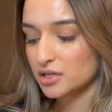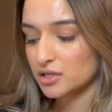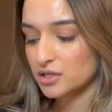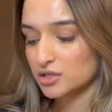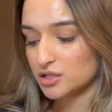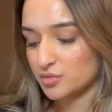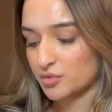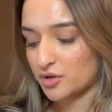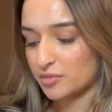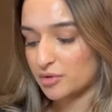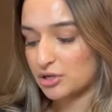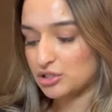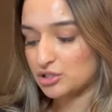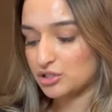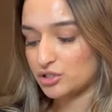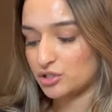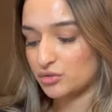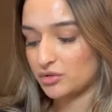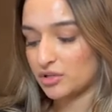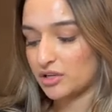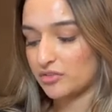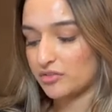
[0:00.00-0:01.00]
Just wanna make sure you
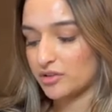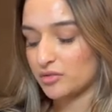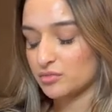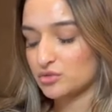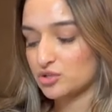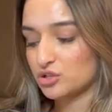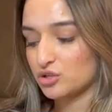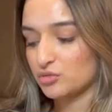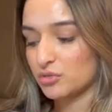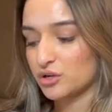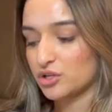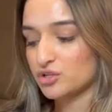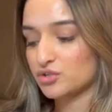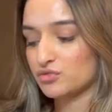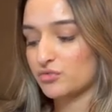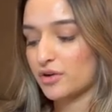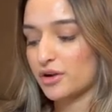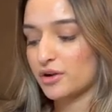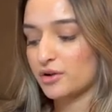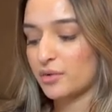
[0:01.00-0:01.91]
don't give them too much right